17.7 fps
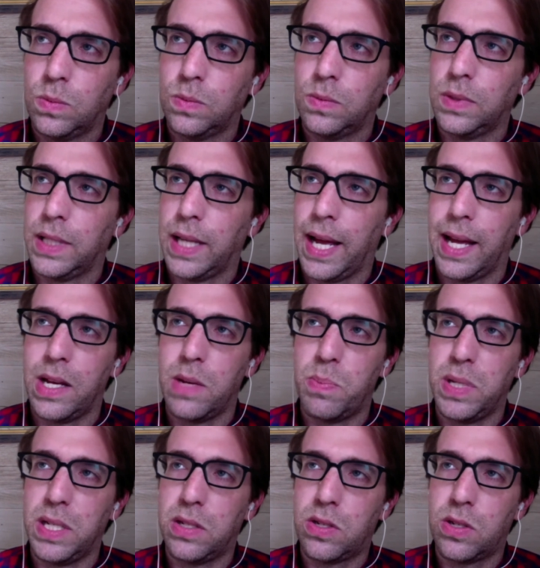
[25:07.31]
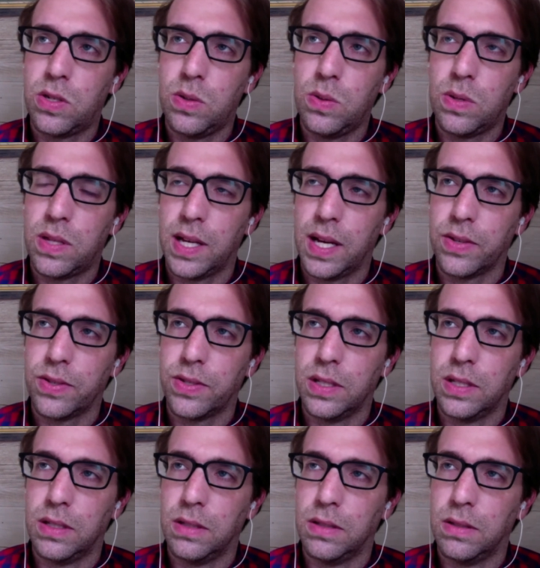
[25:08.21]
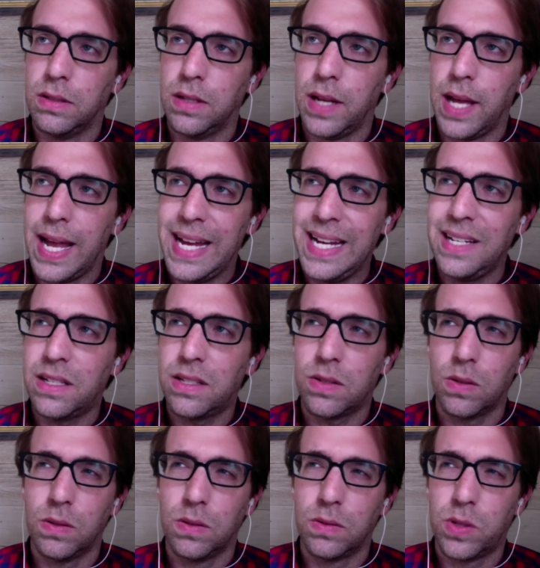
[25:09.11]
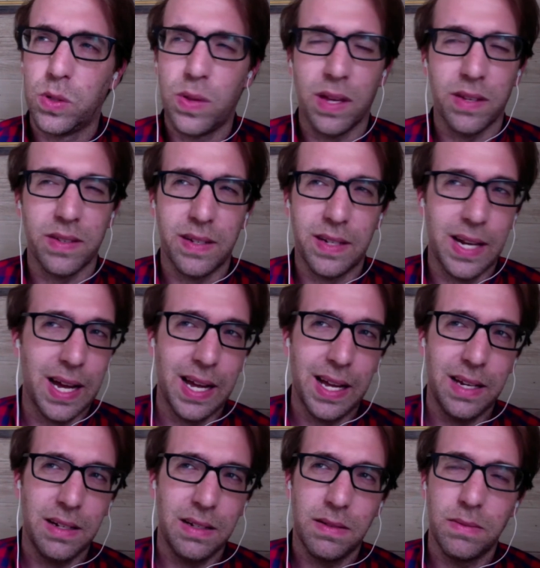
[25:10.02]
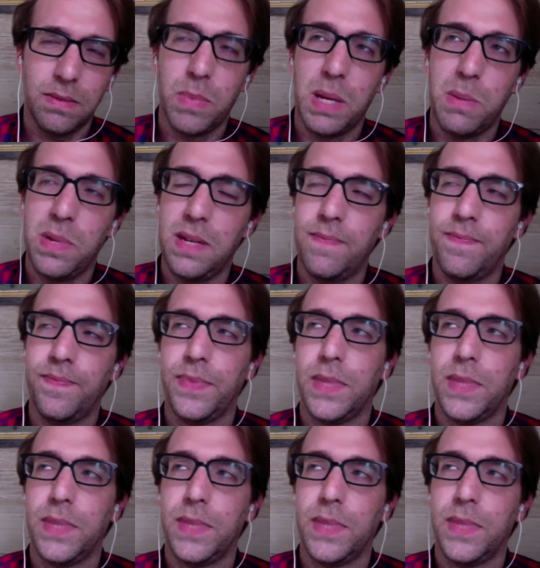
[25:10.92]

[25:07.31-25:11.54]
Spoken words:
had to be 2008, 2009, maybe?